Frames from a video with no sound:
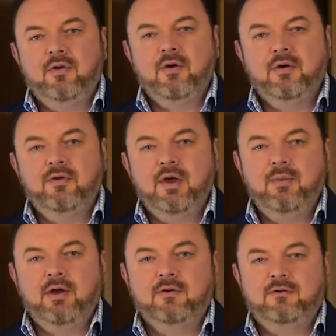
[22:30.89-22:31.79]
You're there
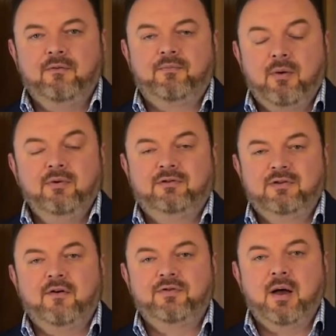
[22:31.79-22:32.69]
because you've probably
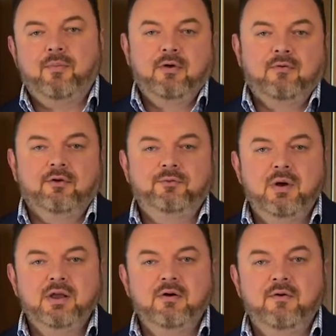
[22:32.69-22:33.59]
stuffed up or you've lost
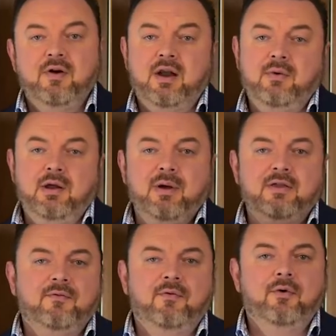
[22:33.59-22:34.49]
money or you've had a really
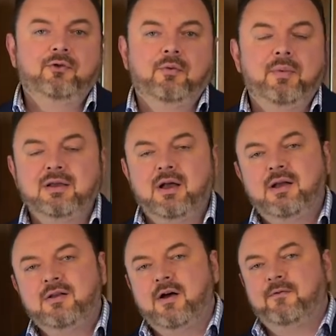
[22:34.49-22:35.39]
bad divorce or bad
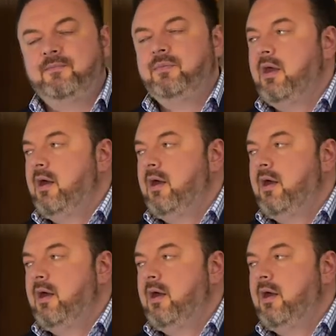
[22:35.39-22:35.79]
luck in life.